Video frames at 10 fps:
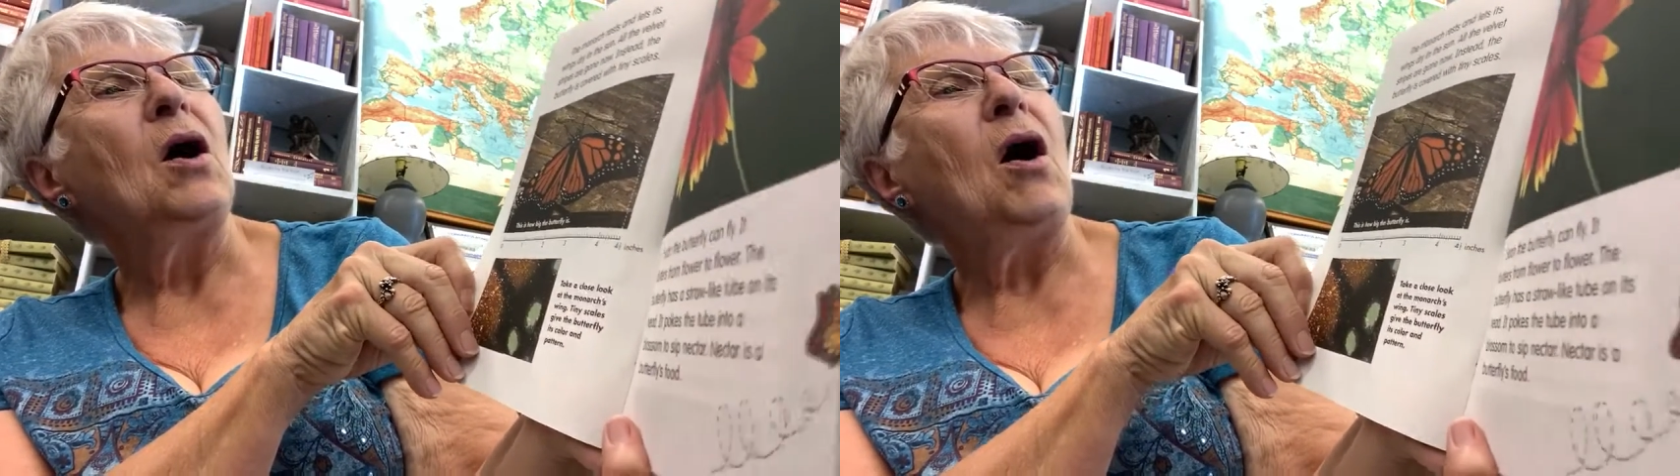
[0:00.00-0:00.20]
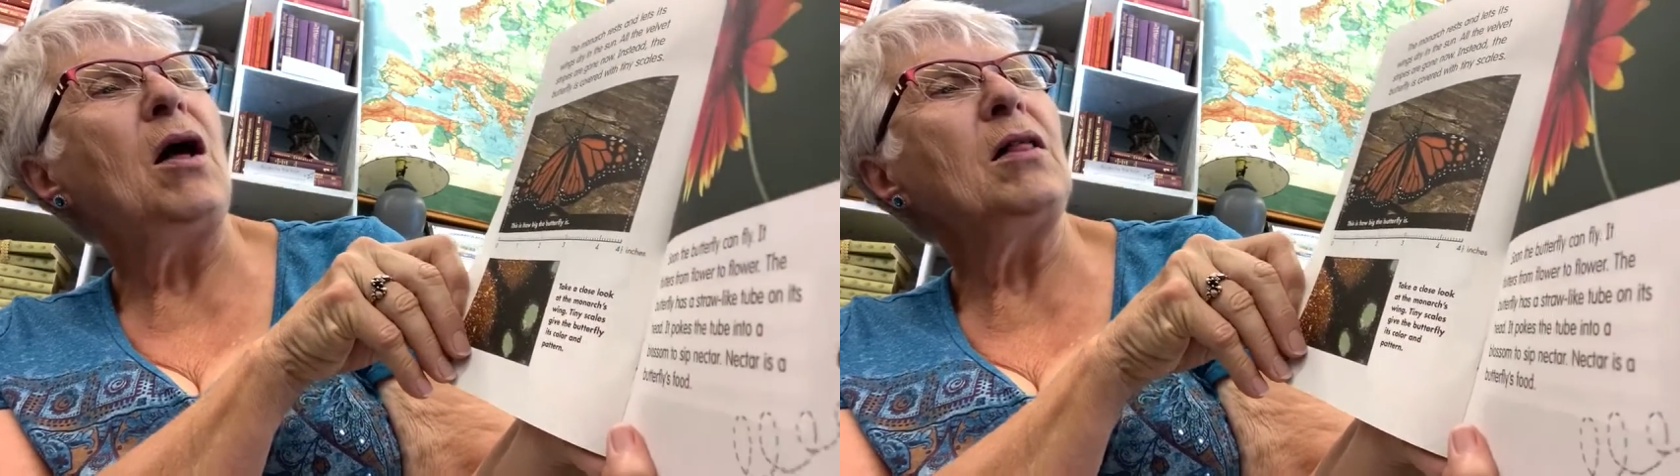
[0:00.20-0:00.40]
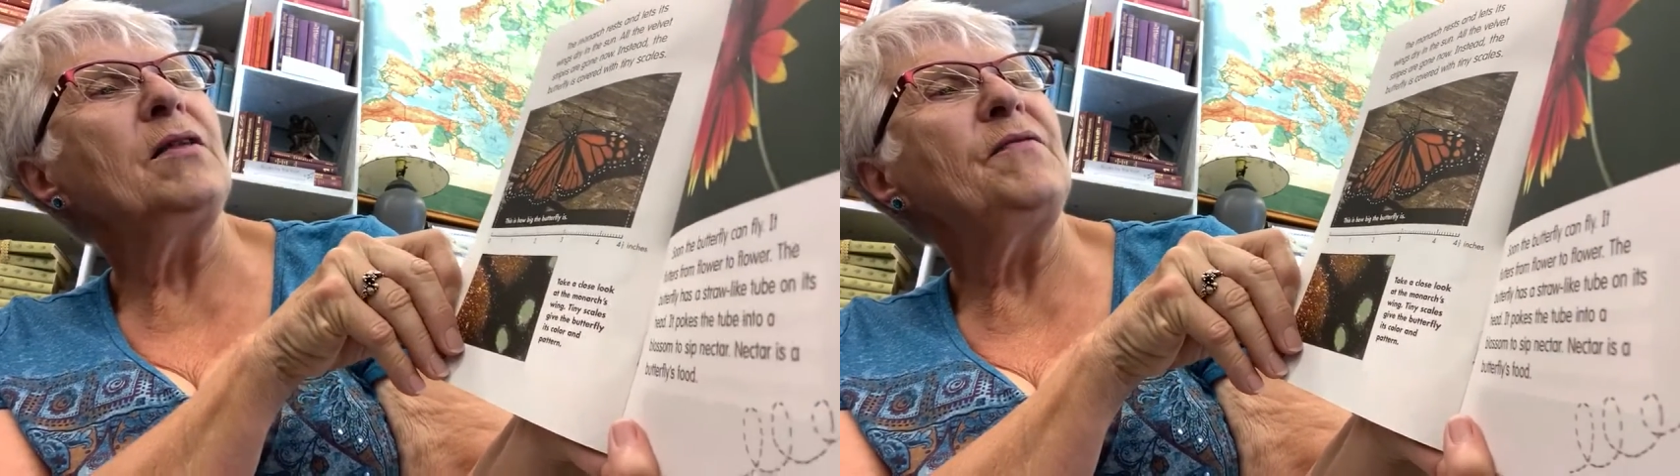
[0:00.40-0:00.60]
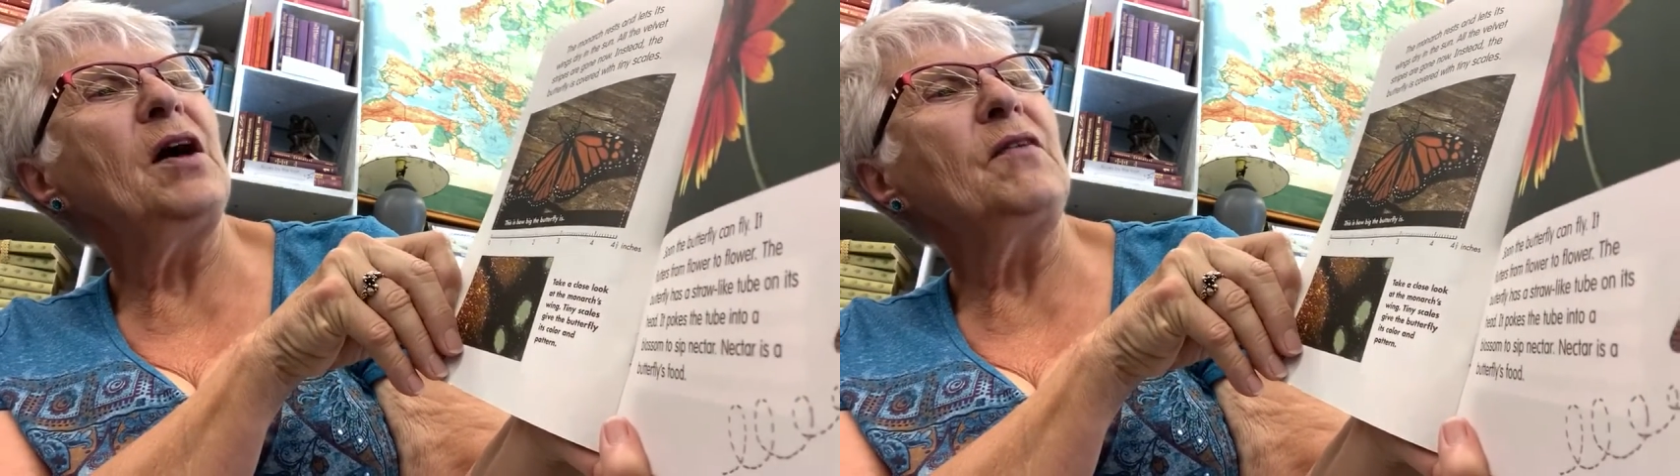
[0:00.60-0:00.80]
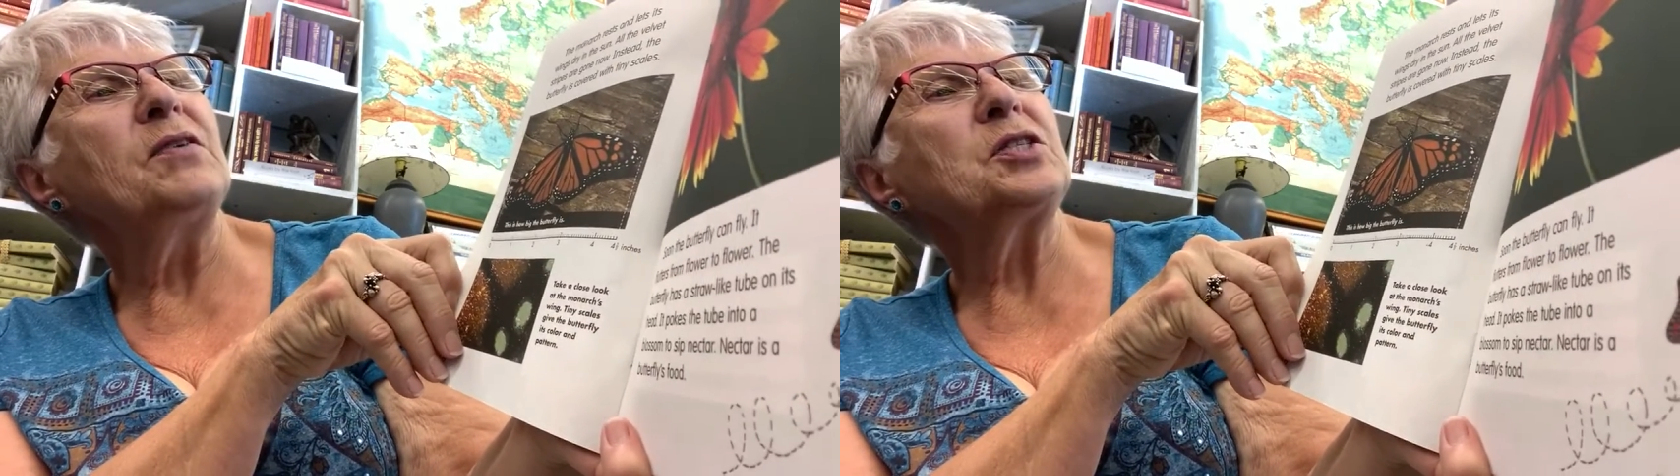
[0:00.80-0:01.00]
All the
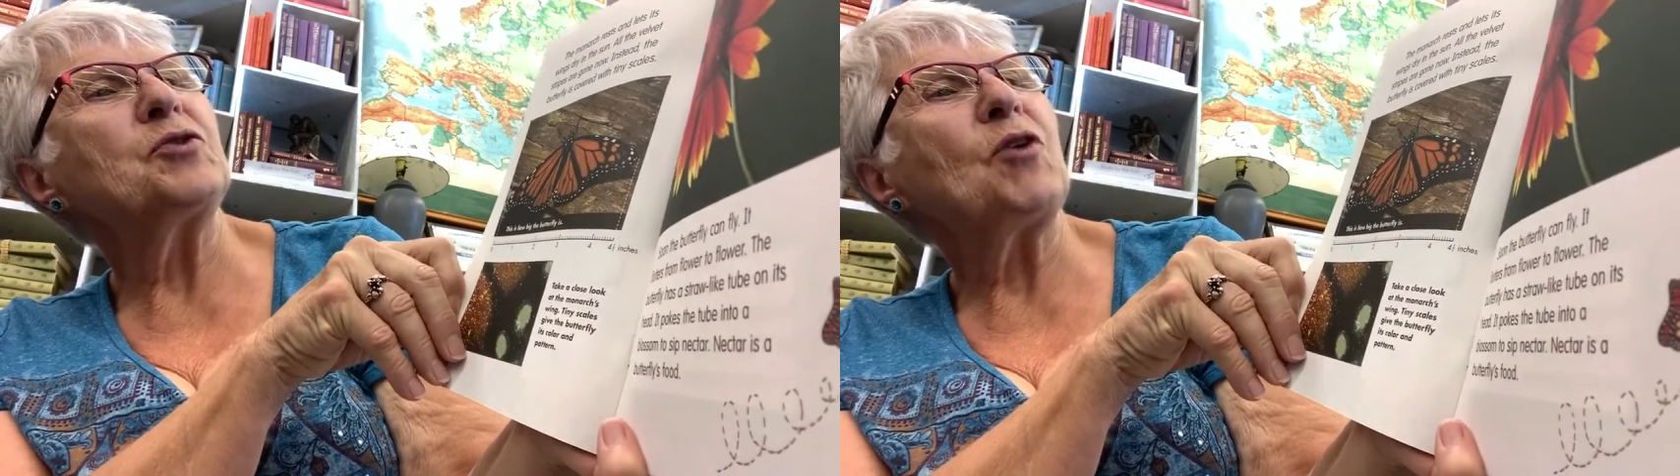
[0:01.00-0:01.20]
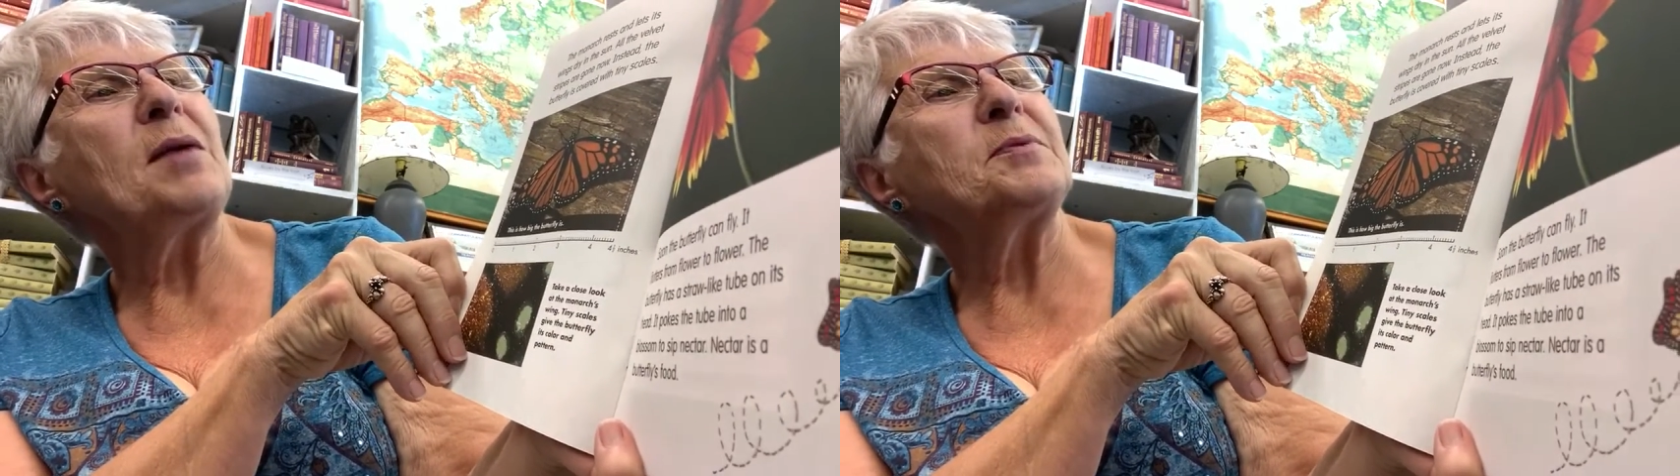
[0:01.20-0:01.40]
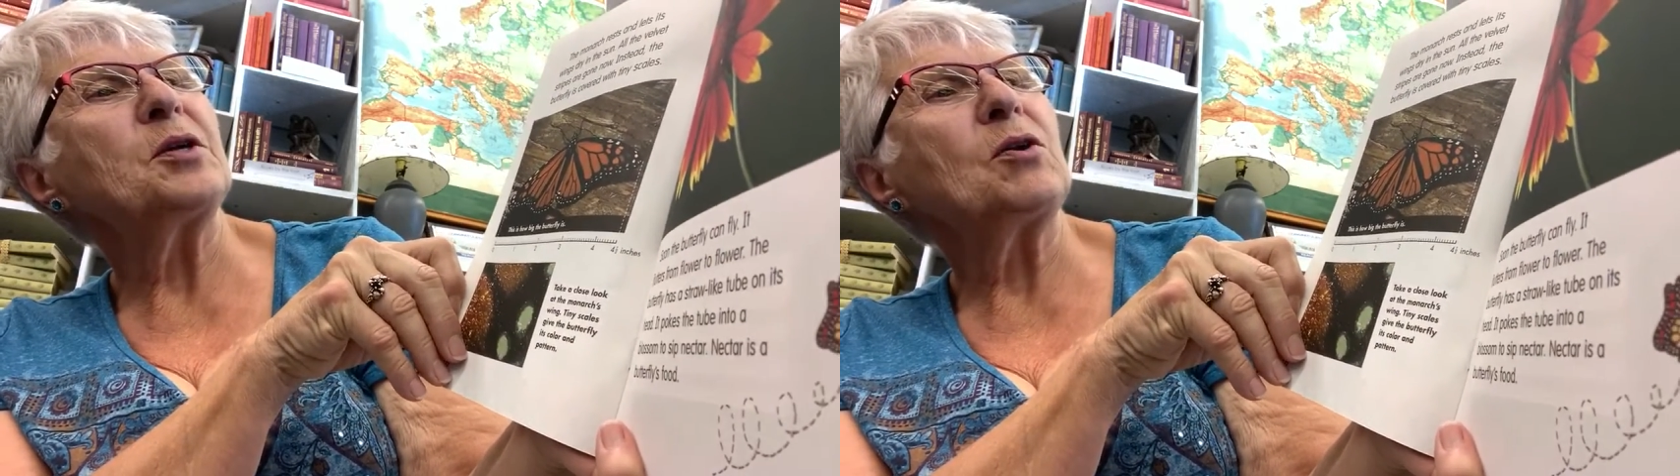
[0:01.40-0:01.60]
velvet stripes are